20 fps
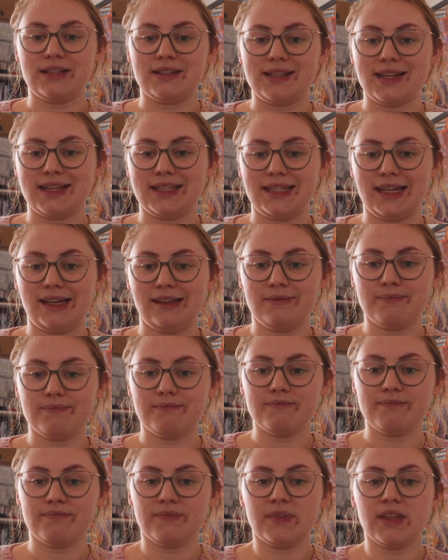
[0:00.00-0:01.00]
as knitting.
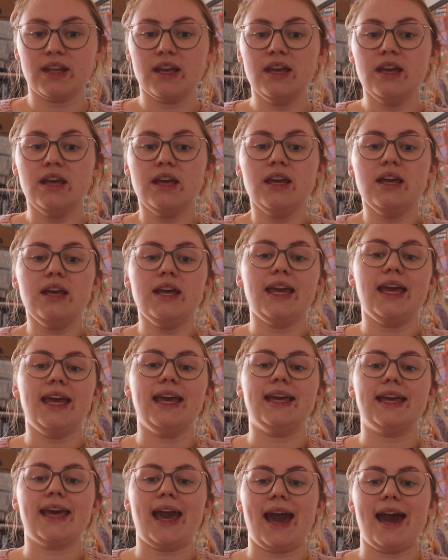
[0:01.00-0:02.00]

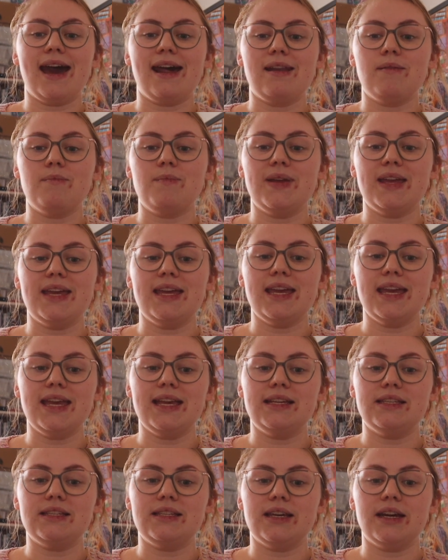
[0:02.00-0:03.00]
It can be
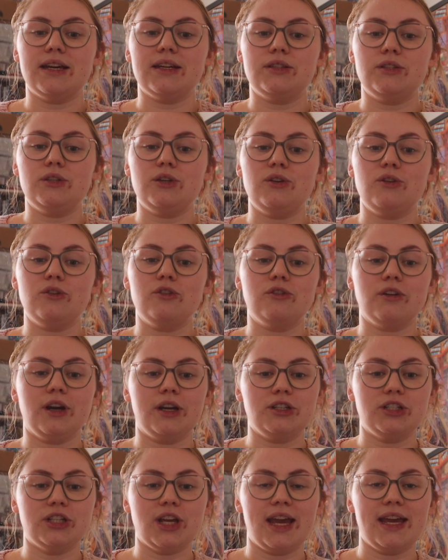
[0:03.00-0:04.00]
easier to
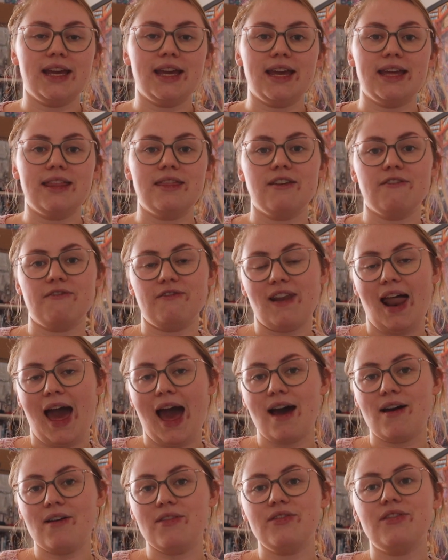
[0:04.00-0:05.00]
crochet in the
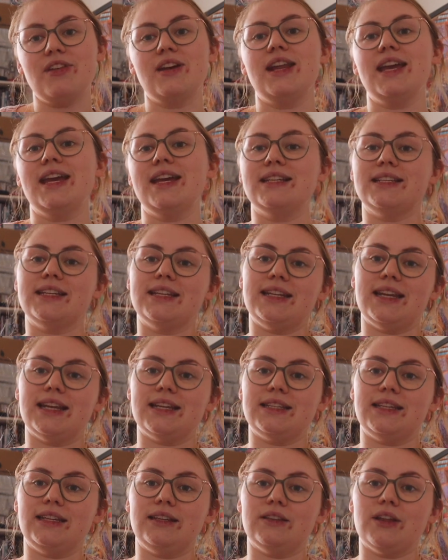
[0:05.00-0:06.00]
flat than it is in
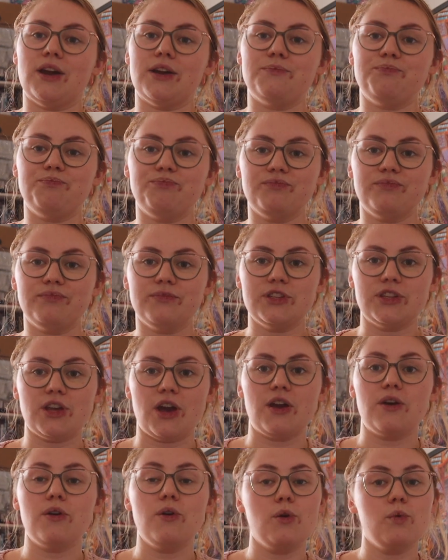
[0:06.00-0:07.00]
knitting though.
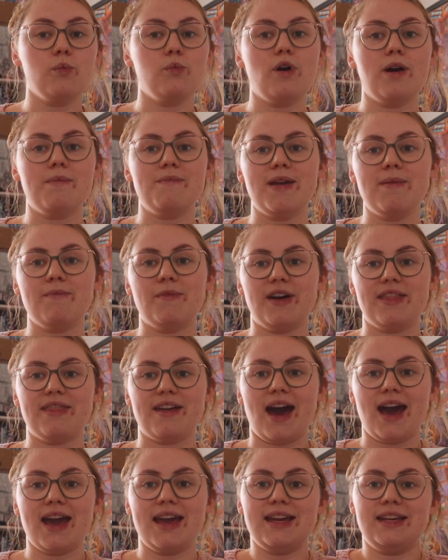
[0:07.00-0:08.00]
So what I mean by
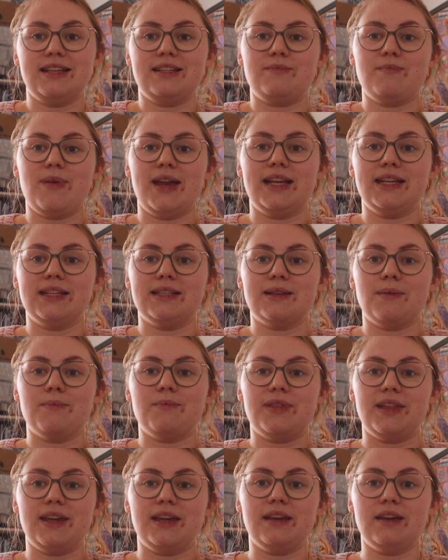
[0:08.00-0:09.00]
that is making
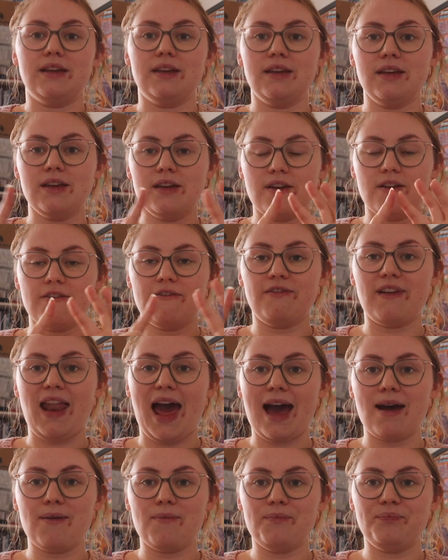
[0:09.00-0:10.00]
something
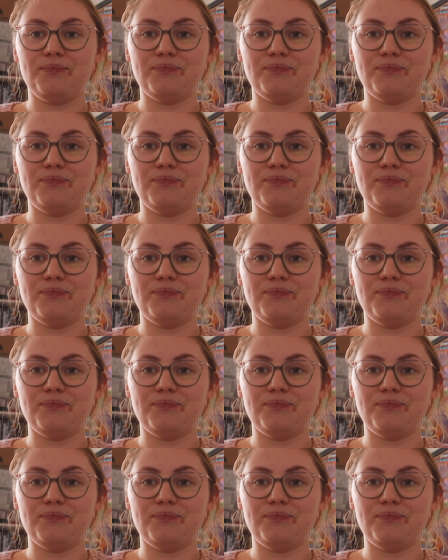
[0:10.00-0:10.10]
flat,